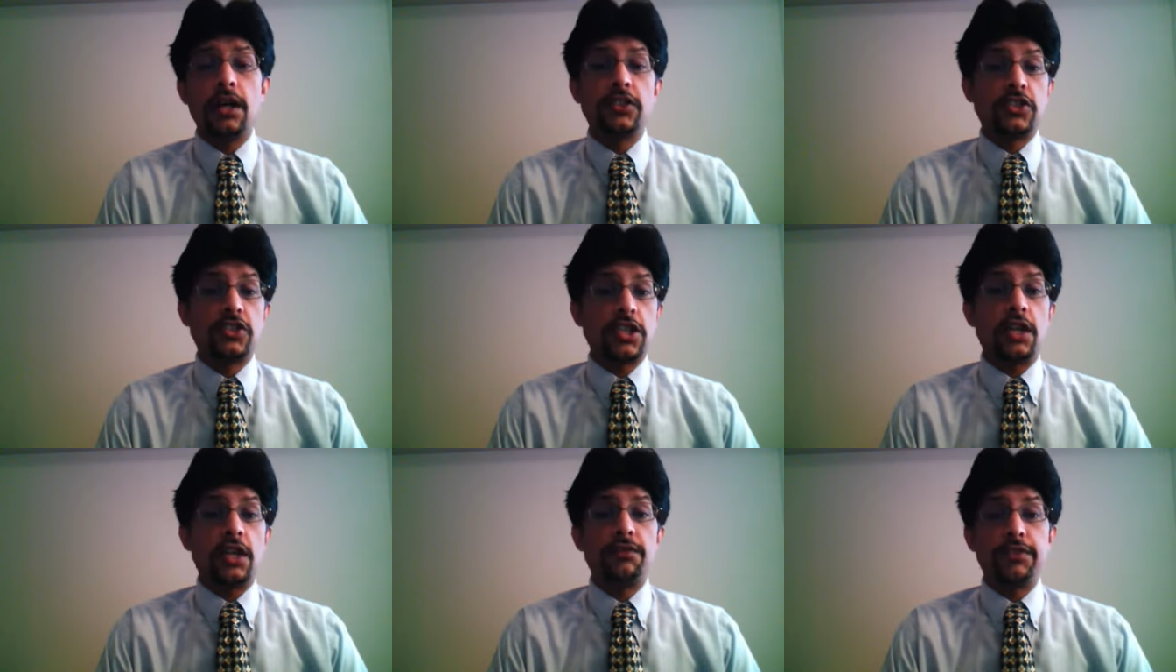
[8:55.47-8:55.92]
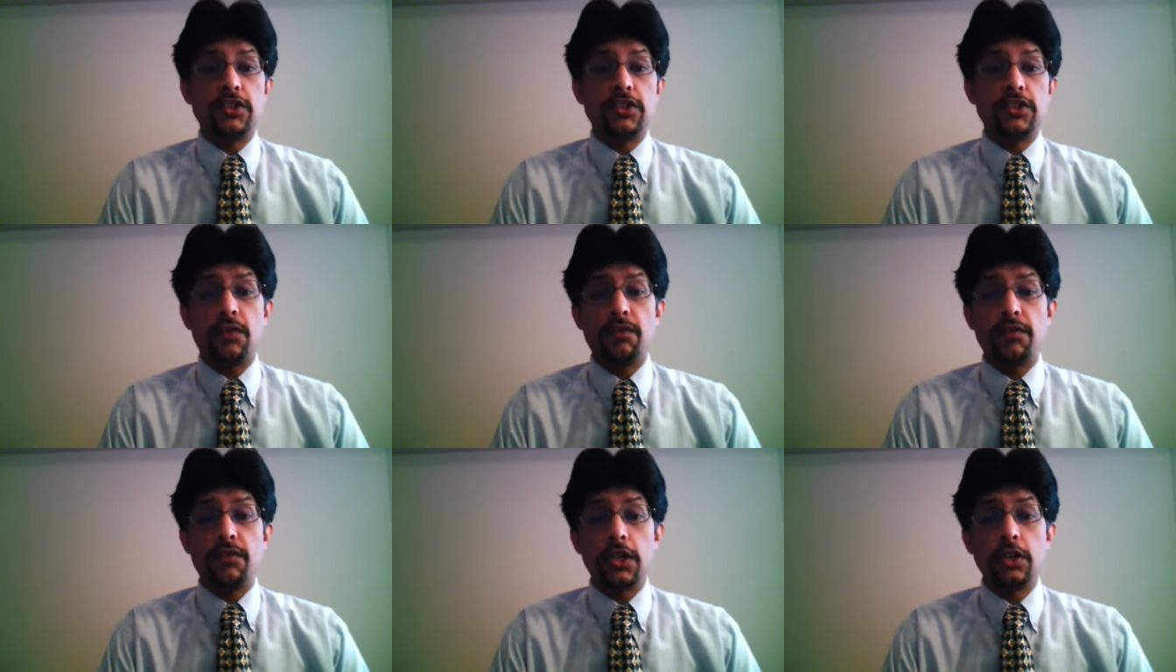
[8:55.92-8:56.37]
itself is
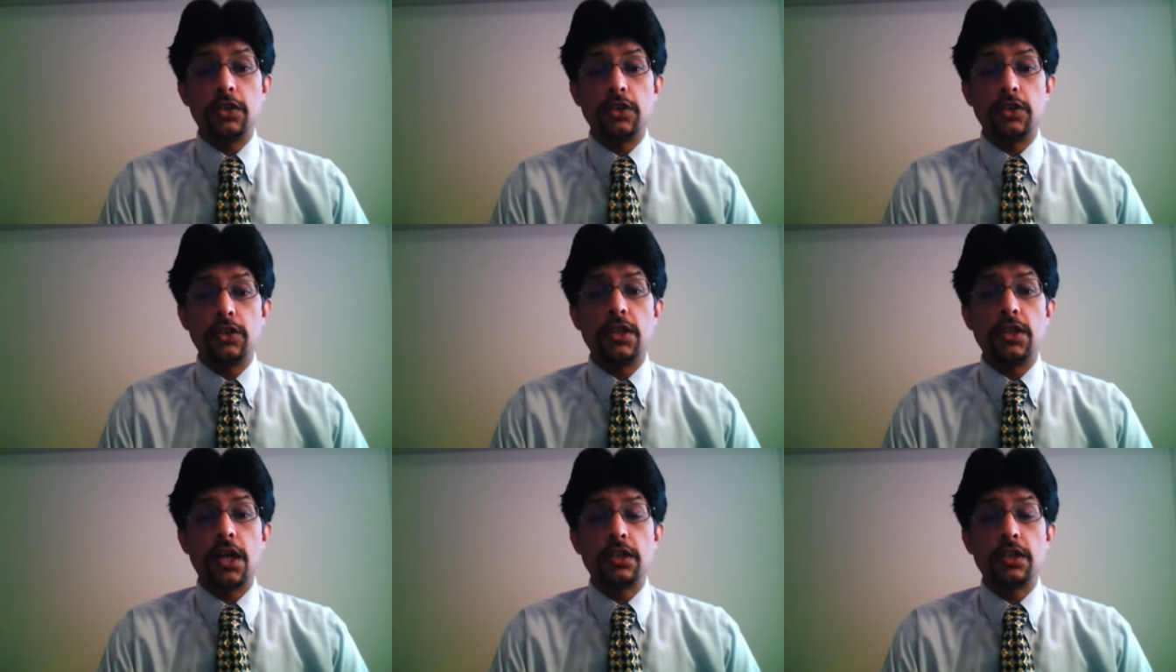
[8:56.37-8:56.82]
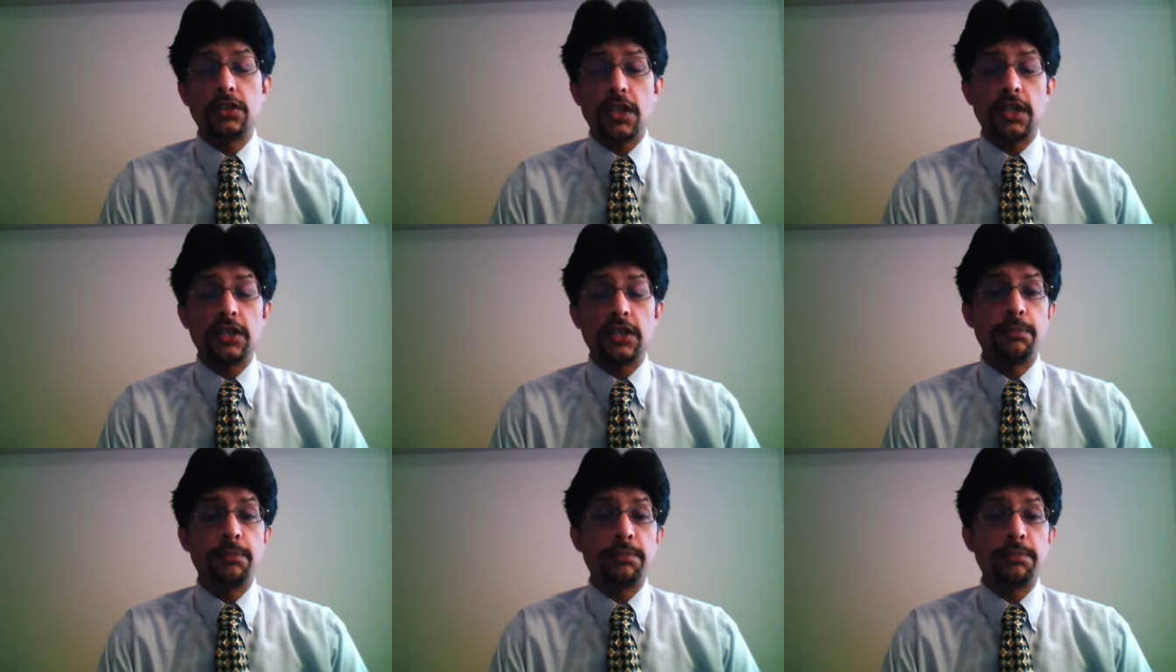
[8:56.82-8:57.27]
a very good uh,
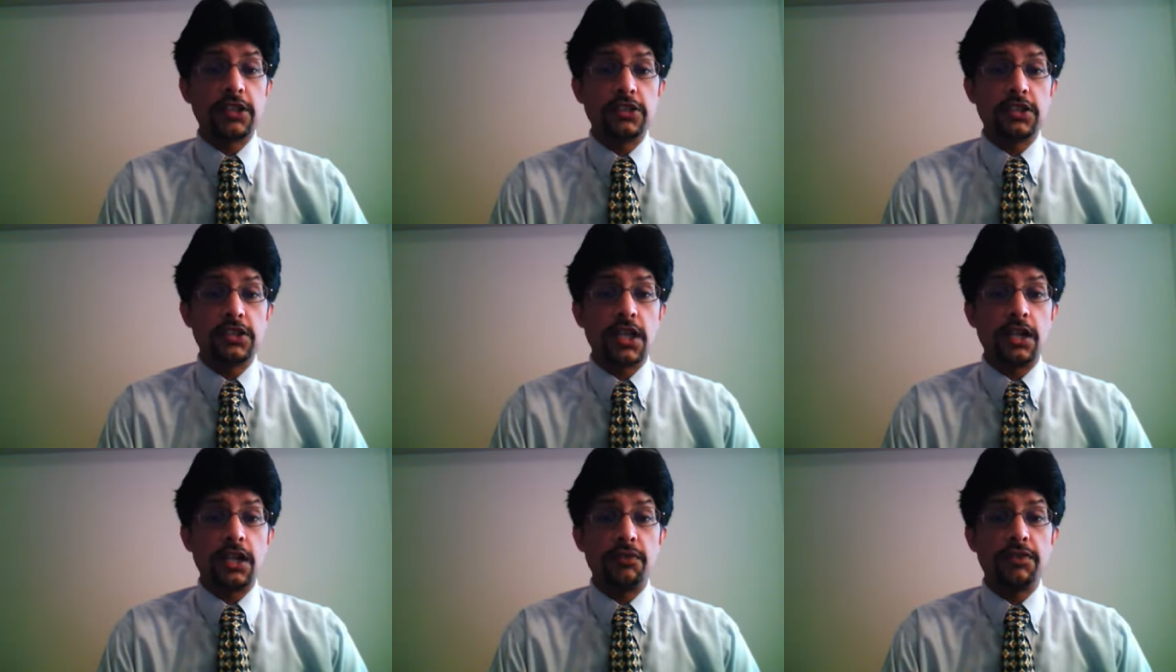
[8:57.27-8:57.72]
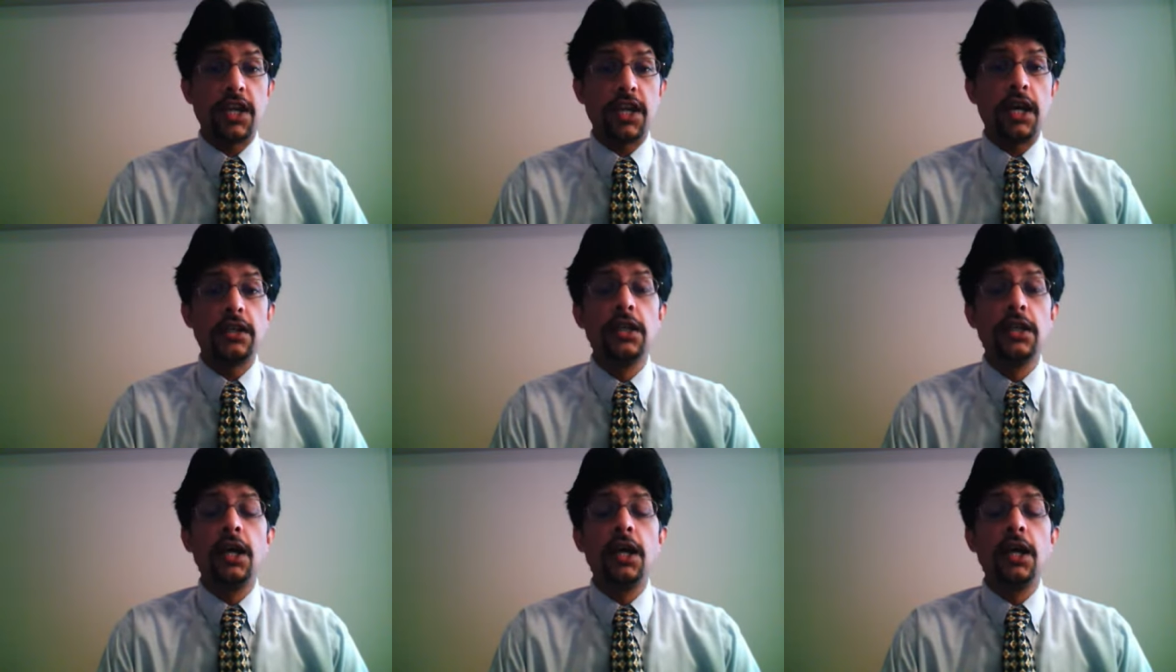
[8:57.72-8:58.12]
thing that Pakistan have done.